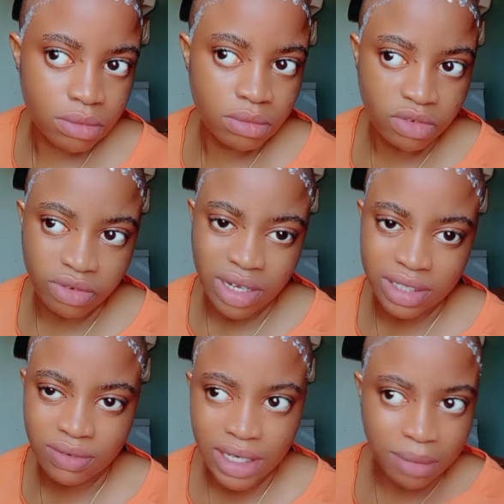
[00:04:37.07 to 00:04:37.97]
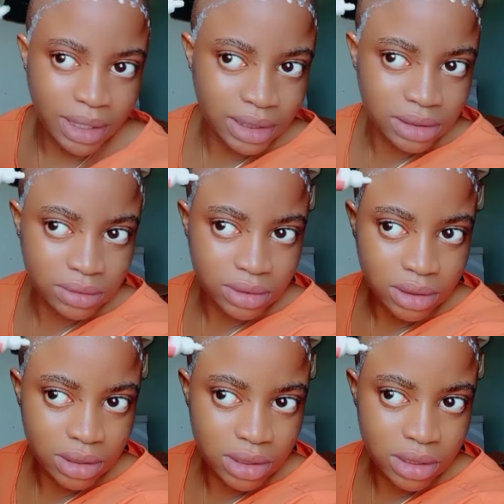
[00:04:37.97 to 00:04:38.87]
So I think when I blend this one
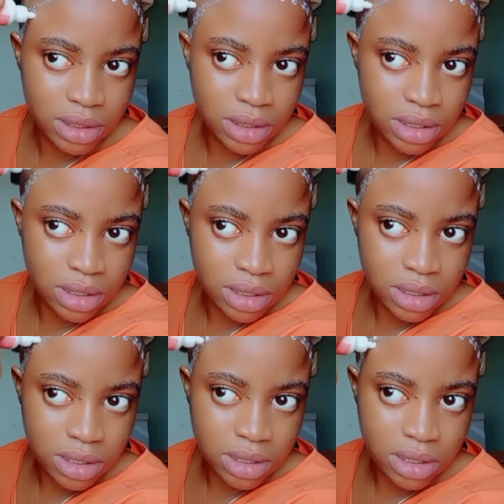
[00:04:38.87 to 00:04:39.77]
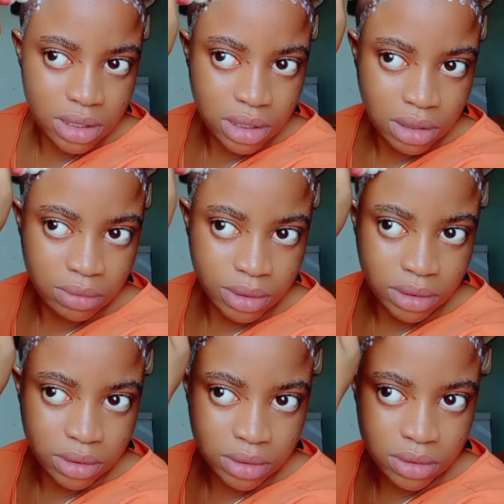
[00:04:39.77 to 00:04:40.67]
now, that will be
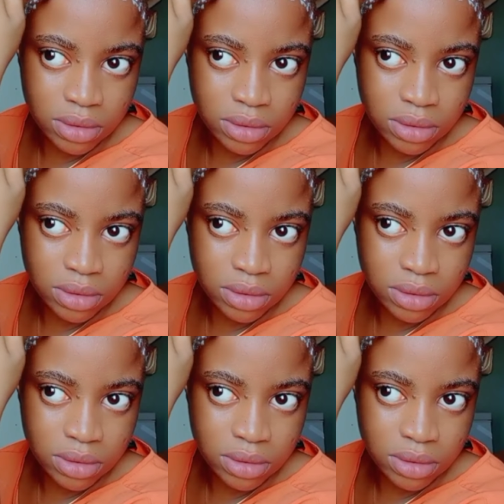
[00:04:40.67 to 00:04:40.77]
all.